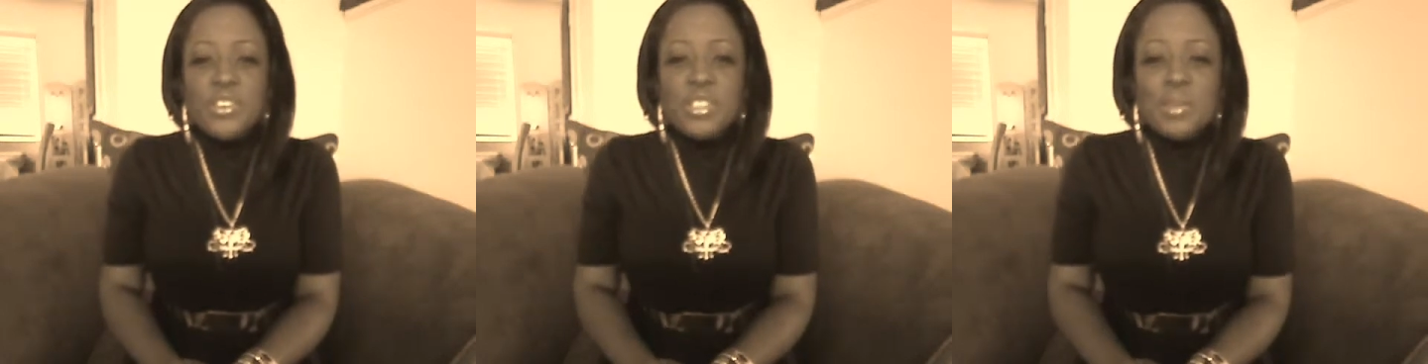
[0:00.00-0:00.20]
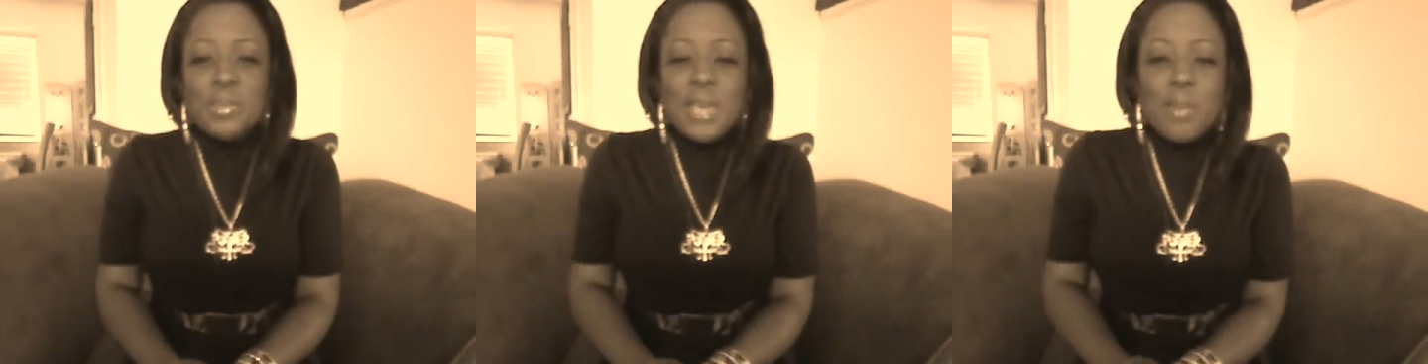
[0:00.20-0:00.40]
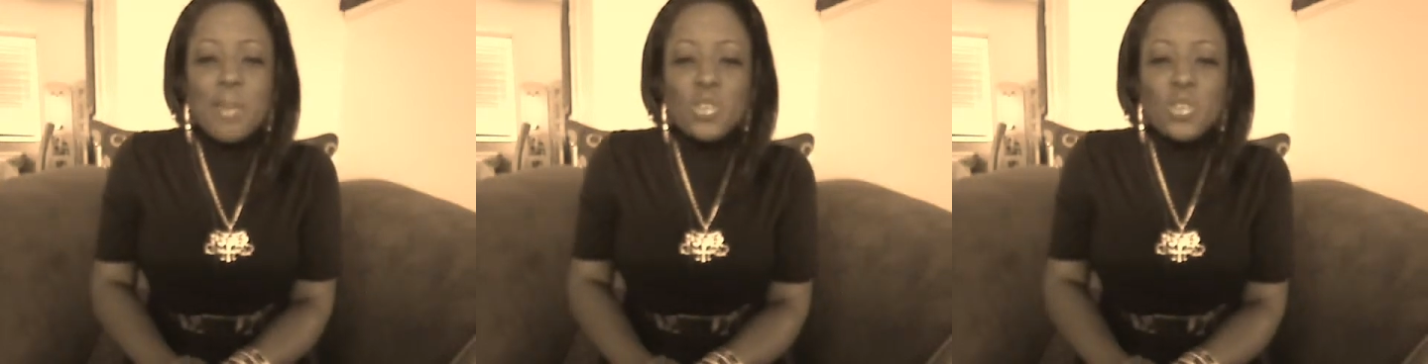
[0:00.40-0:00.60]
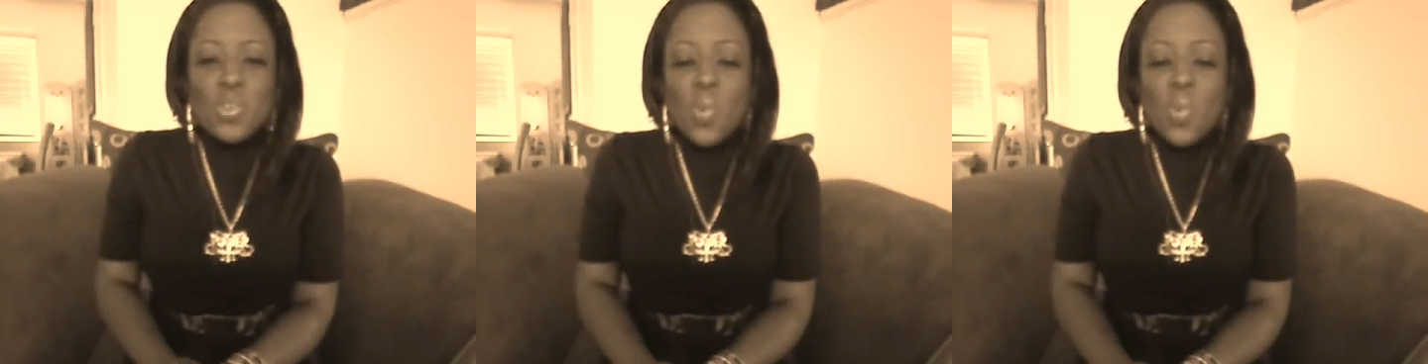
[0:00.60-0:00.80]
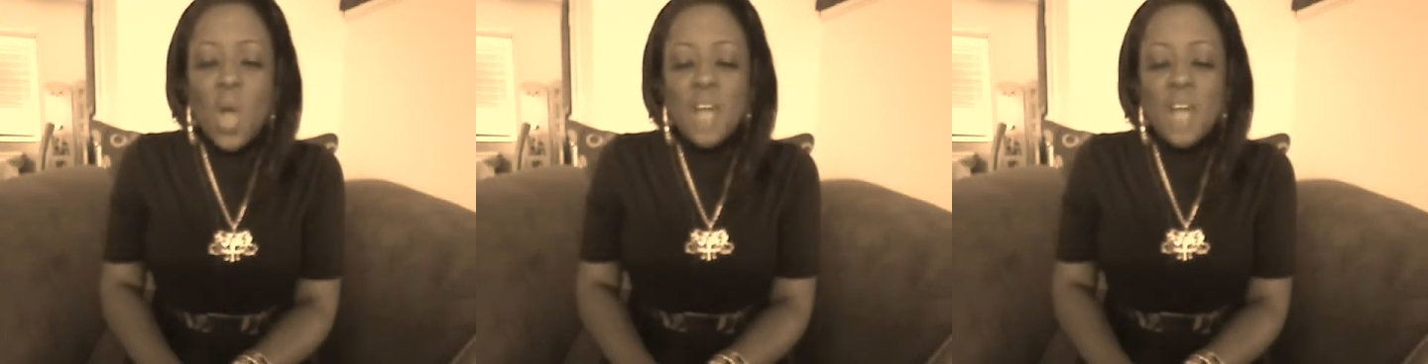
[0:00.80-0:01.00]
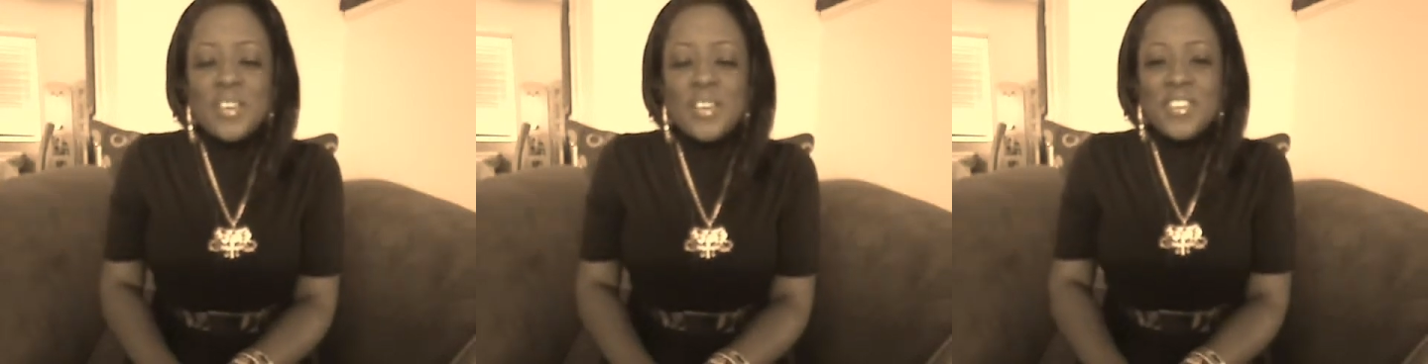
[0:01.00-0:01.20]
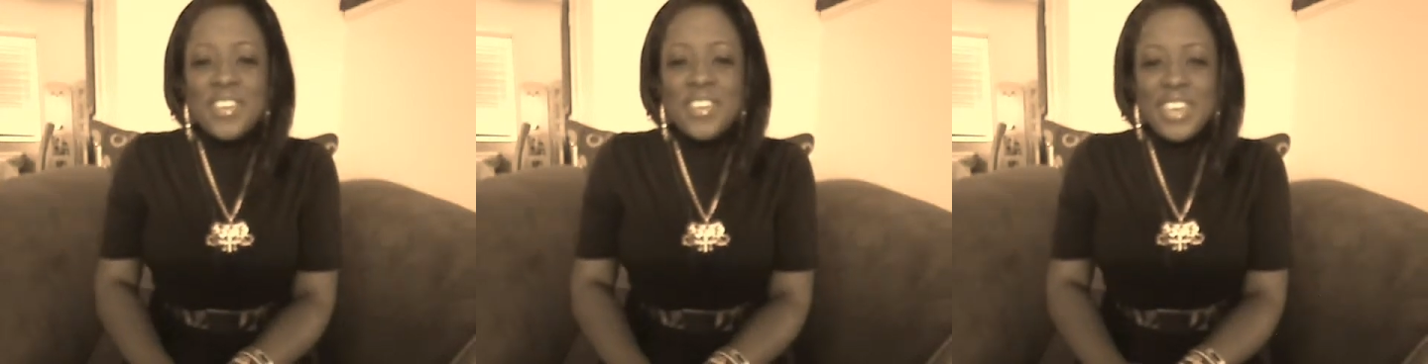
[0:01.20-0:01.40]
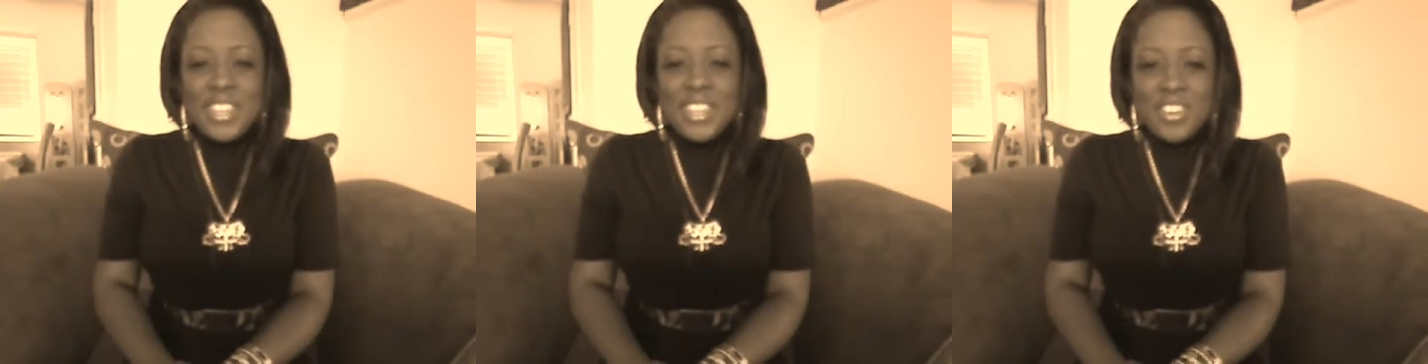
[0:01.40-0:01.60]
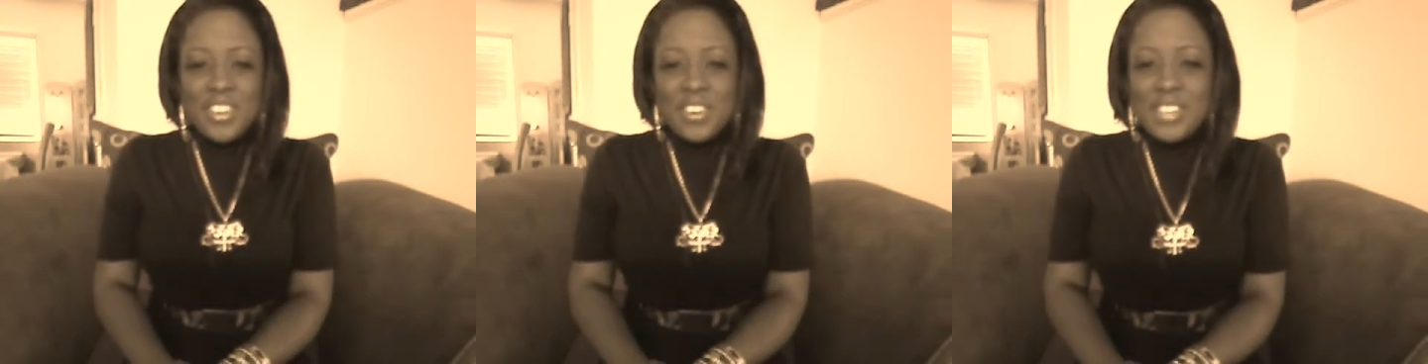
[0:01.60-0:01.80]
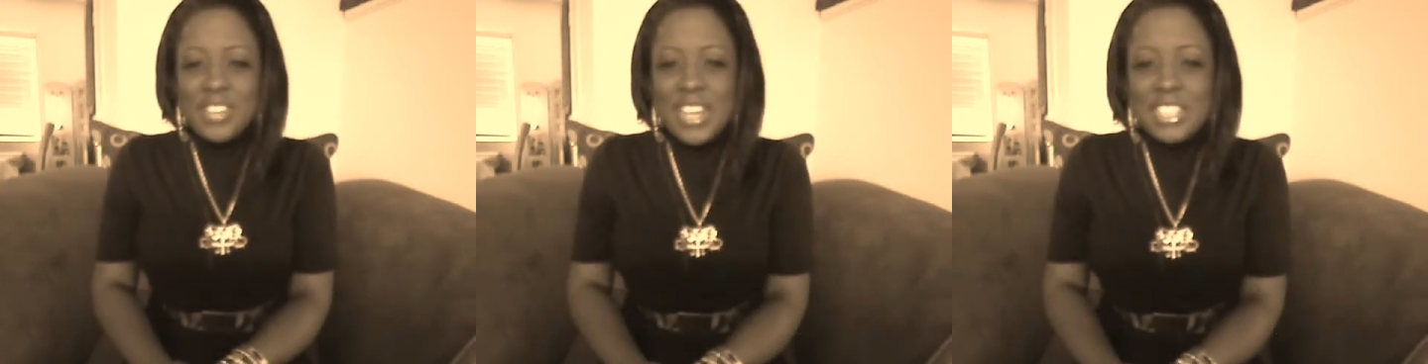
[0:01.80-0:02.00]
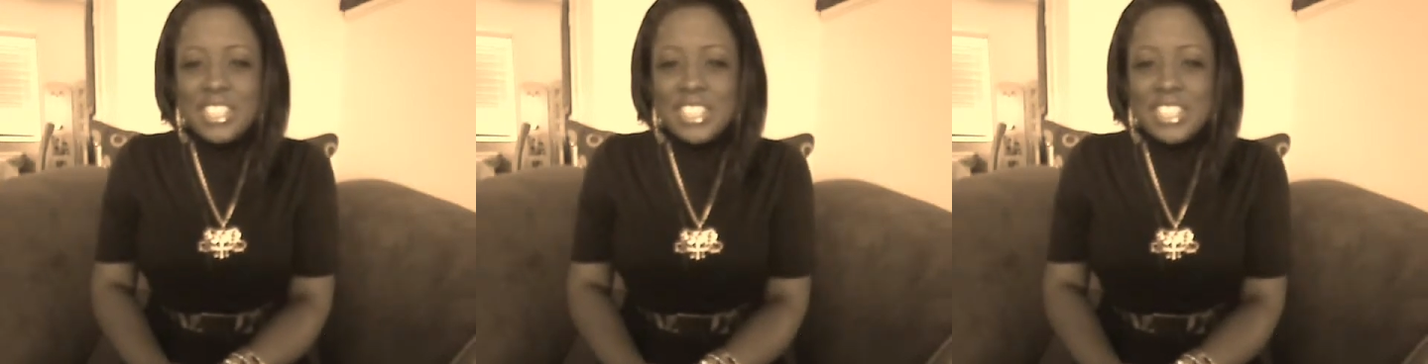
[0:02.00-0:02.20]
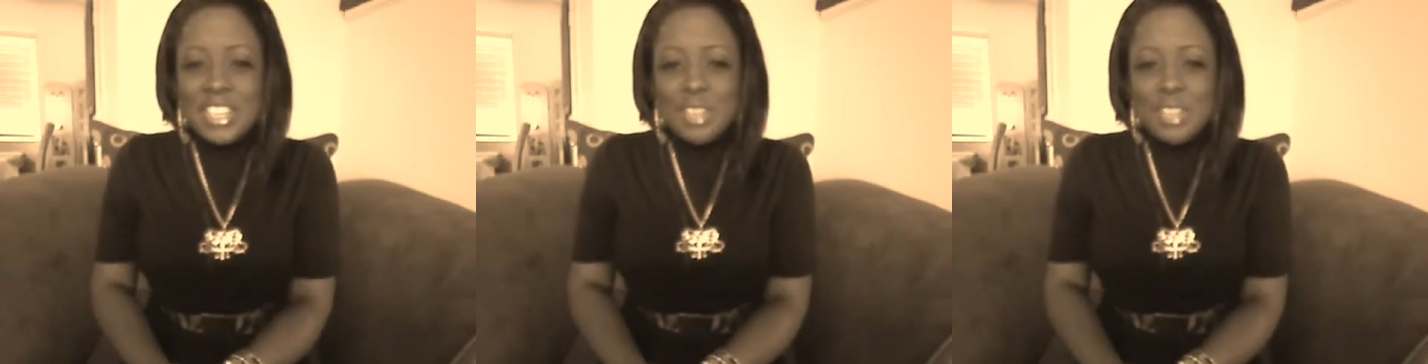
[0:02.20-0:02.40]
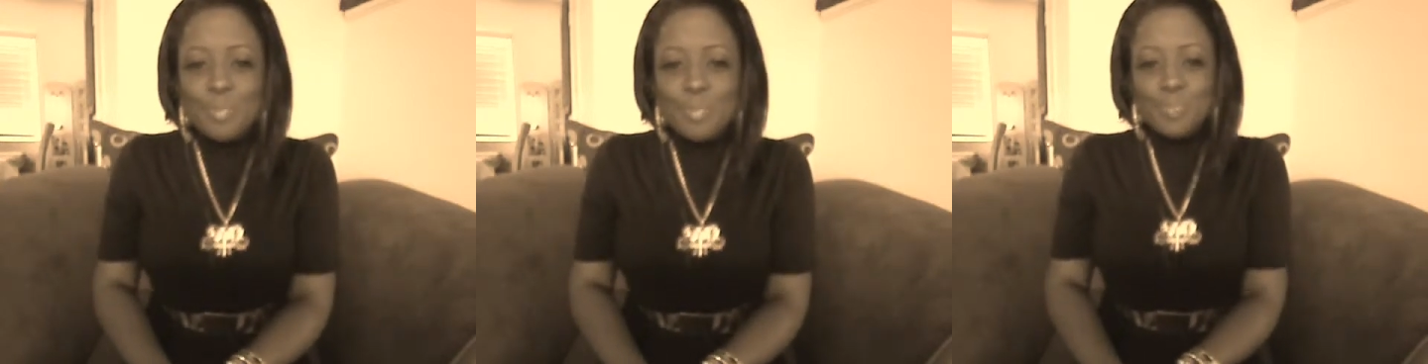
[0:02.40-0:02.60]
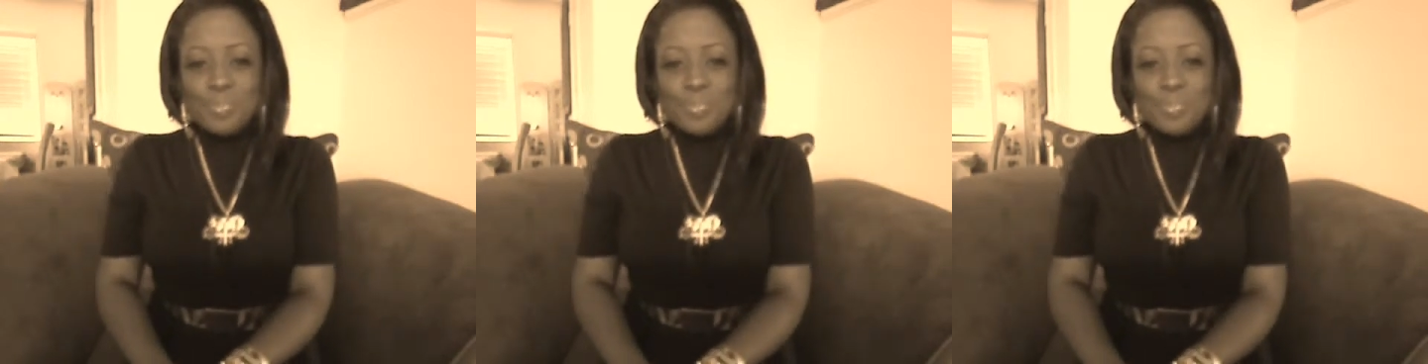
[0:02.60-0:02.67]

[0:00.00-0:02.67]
to be able to walk in your destiny.